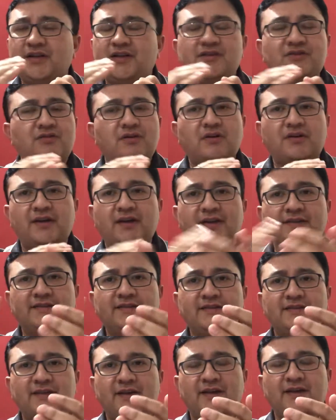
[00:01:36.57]
it is not
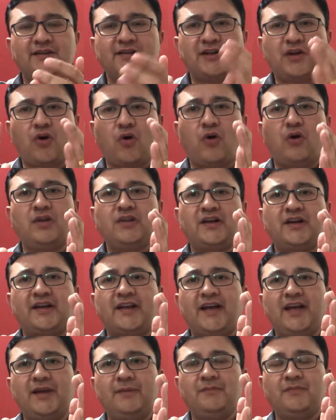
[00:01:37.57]
necessary that all the
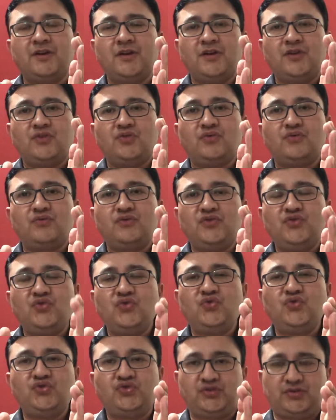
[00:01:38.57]
time you
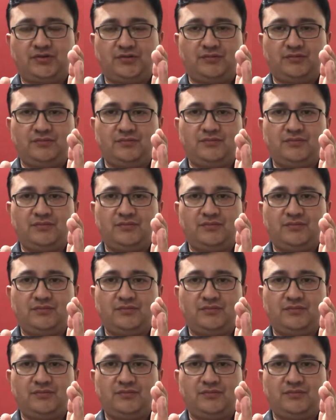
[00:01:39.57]
use